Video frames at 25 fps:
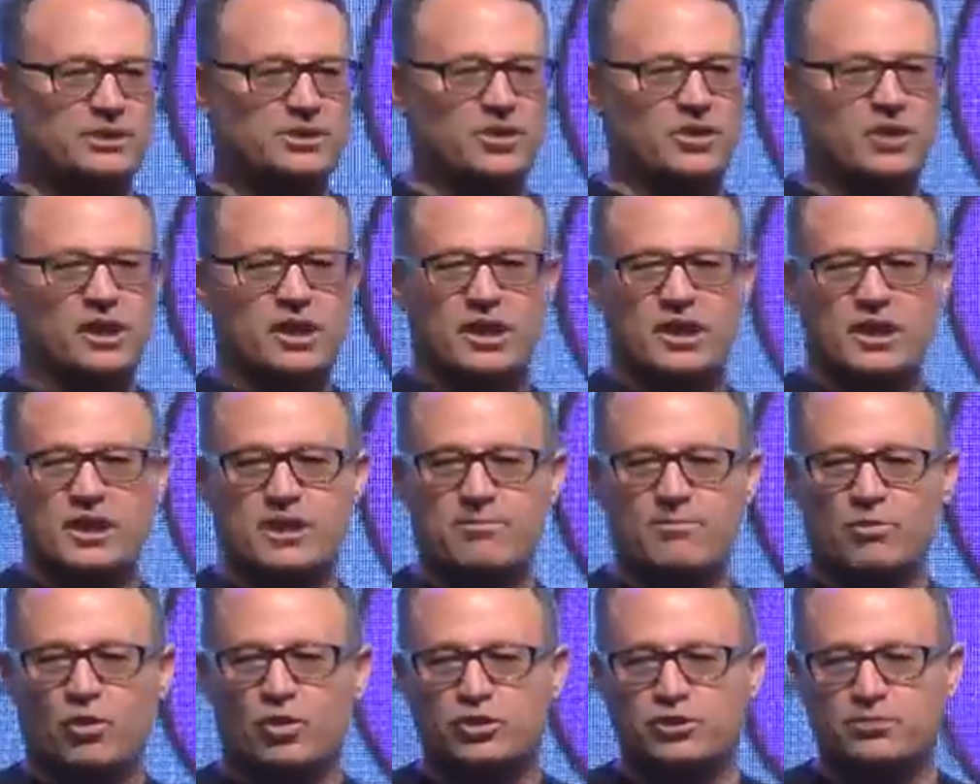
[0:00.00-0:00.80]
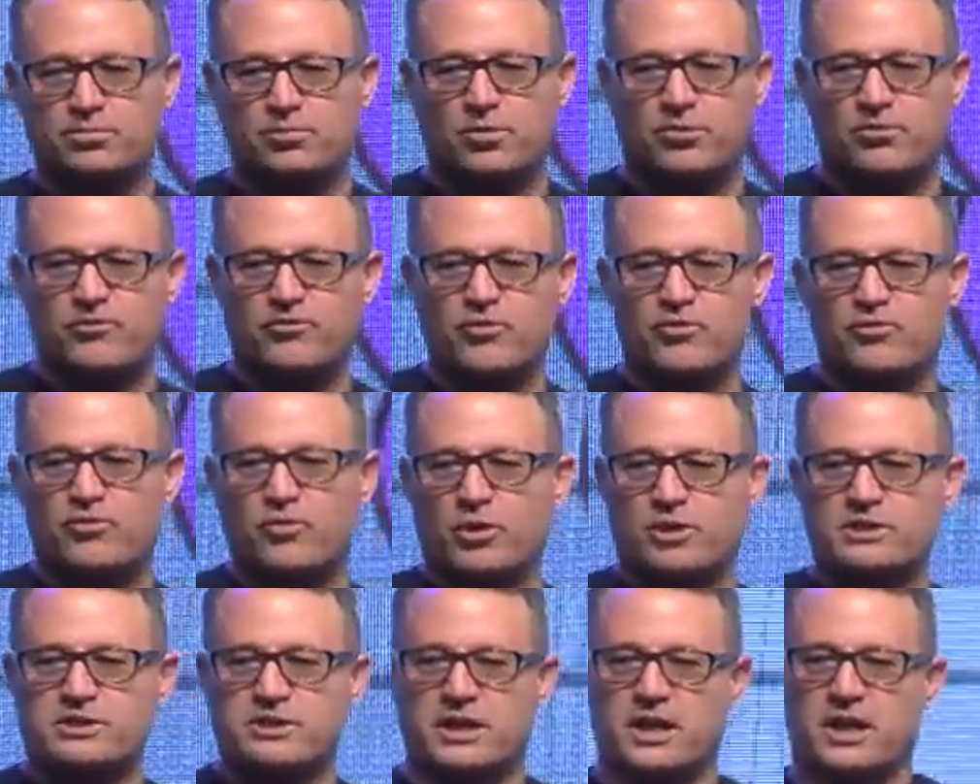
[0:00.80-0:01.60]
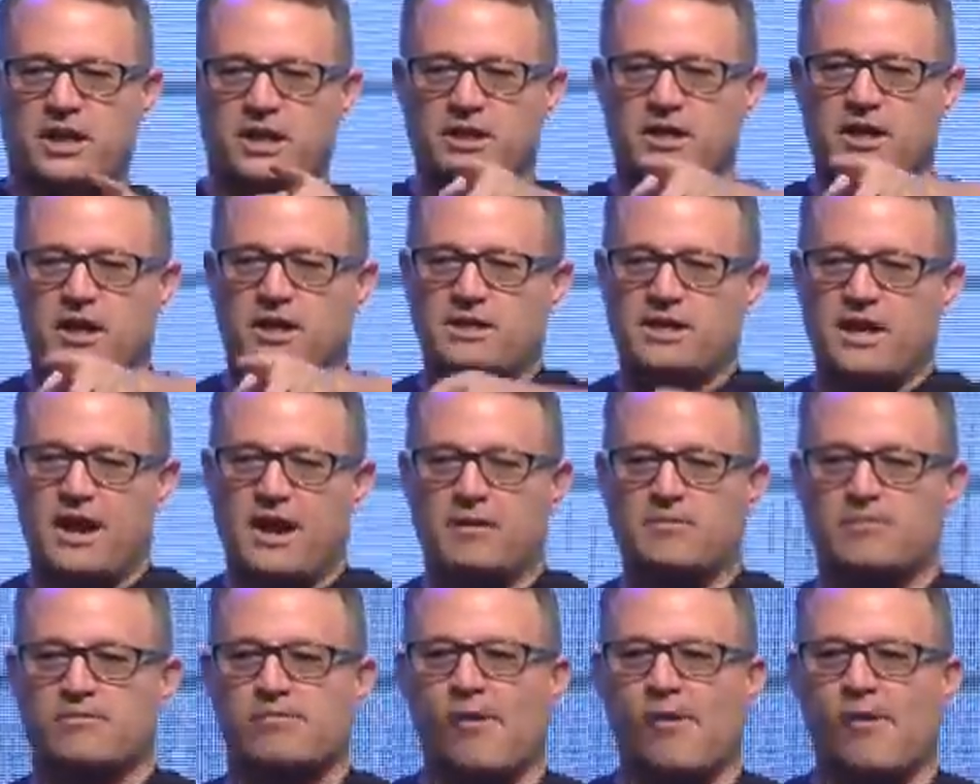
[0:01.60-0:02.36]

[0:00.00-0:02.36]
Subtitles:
They're going to need multiple viewpoints to get it done. Yeah.